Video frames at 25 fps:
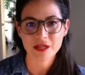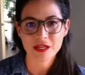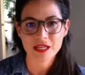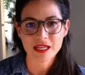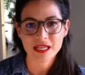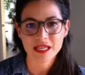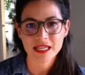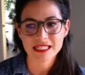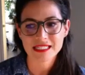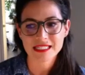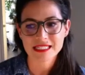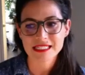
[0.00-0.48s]

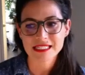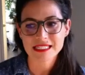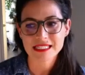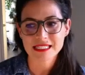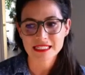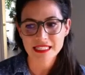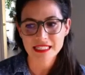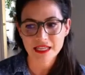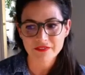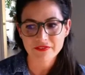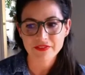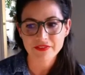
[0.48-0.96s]
it's
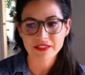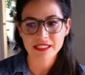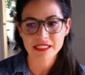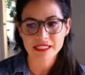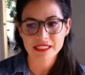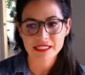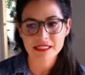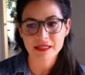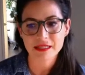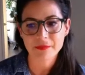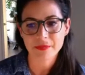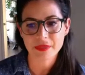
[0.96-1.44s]
definitely
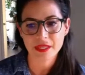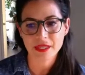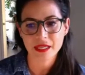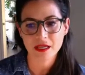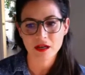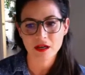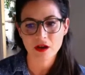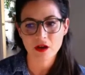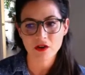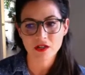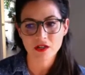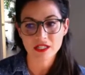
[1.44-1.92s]
something
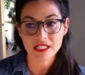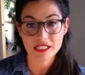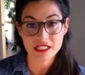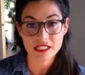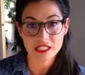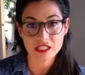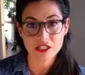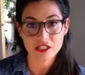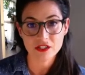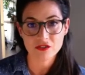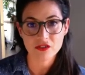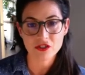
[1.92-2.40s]
I'll
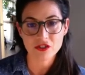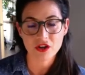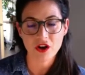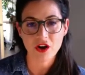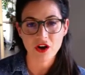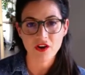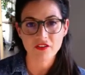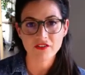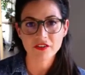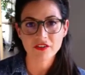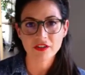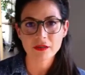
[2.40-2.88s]
continue to
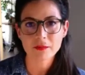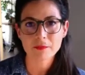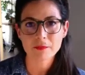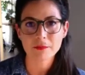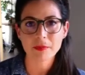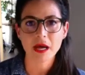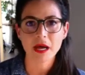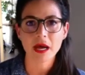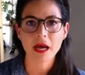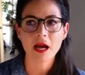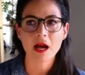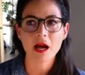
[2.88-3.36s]
offer,
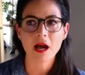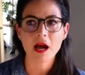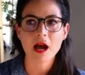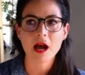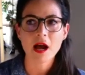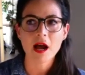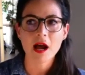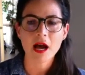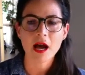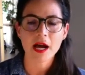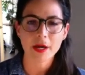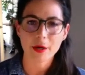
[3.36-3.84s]
but
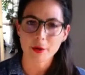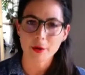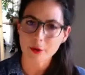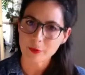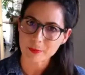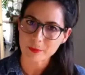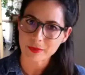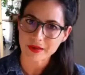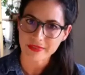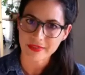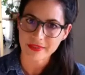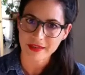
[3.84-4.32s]
I hope
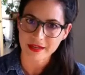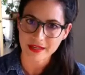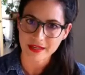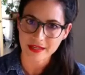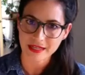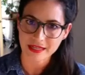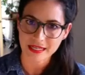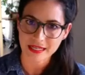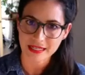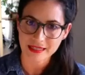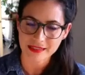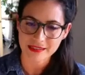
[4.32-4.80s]
by then I
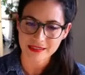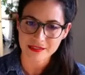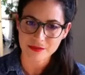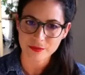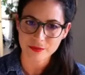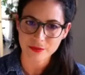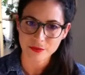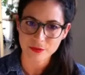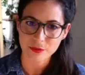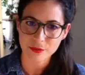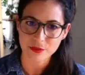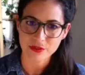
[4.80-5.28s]
can at least
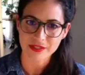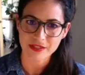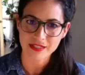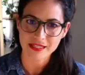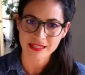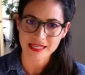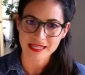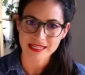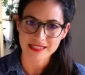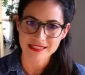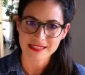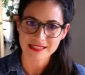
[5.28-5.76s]
record the
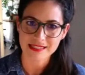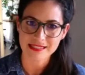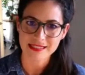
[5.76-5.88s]
classes